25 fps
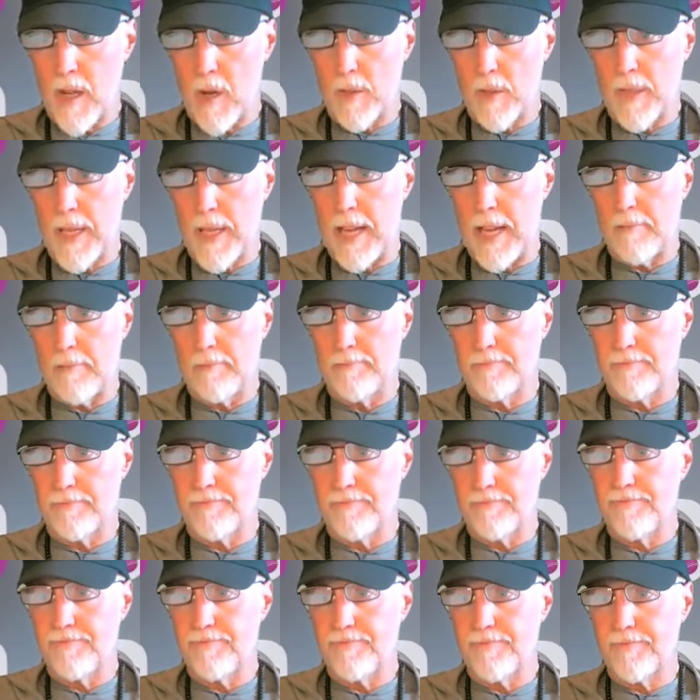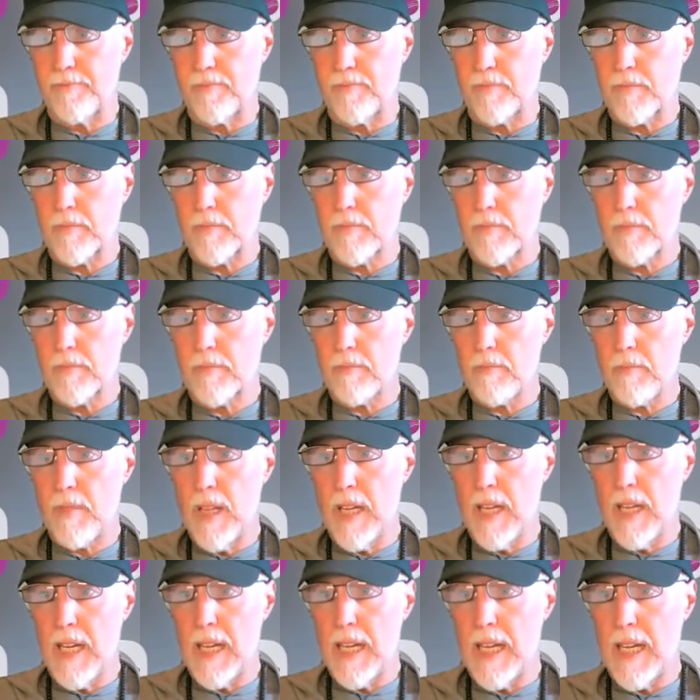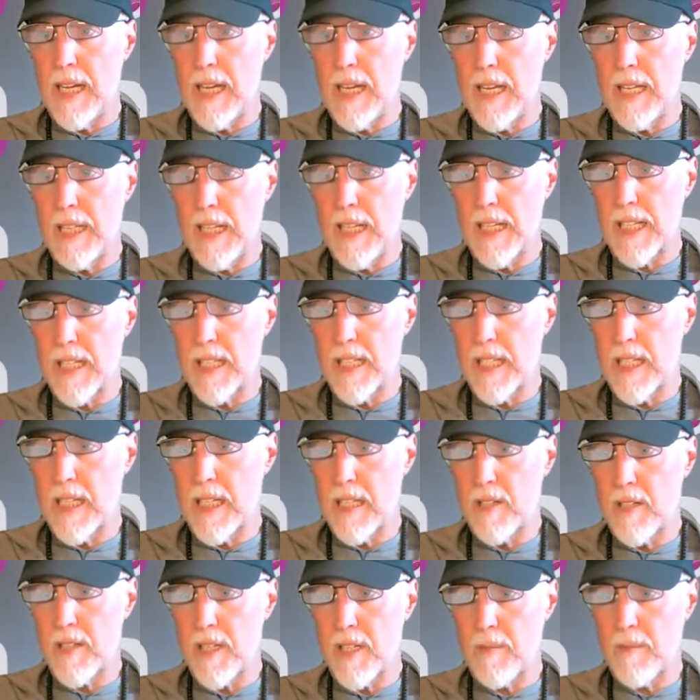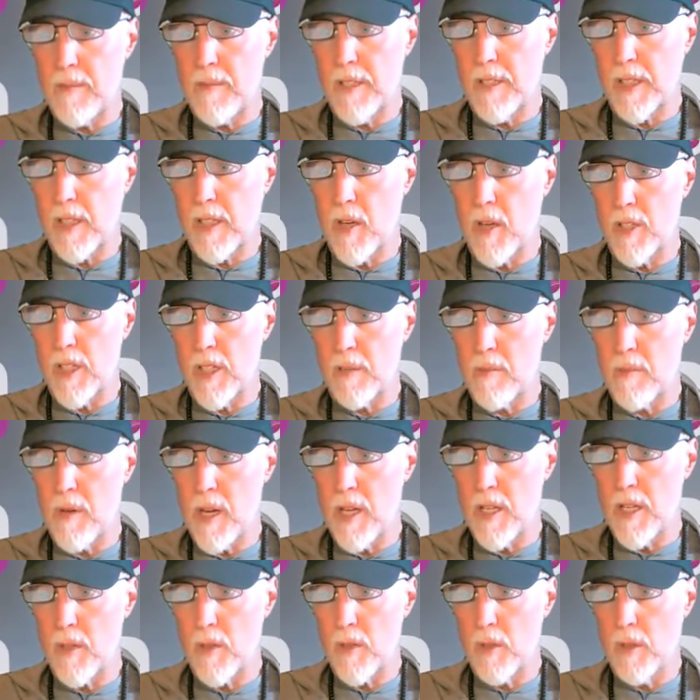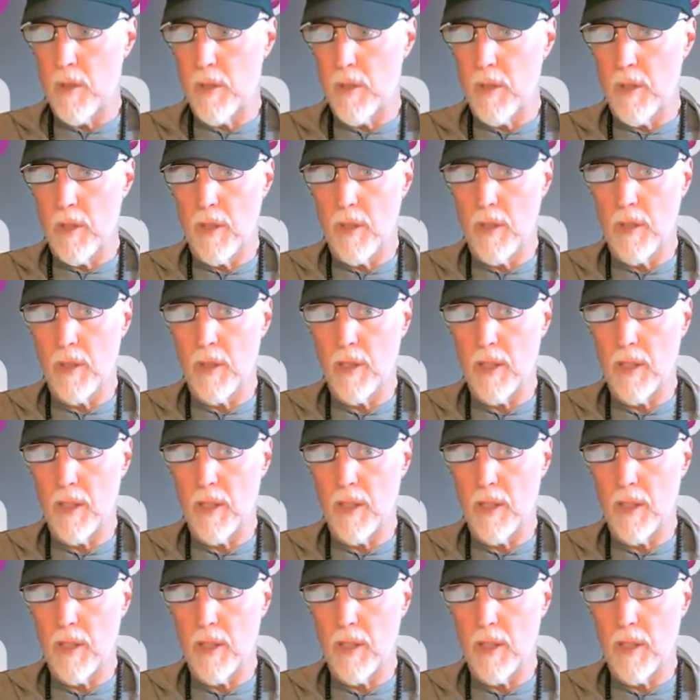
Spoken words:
Okay. Let's see. Here's something on the coaching module.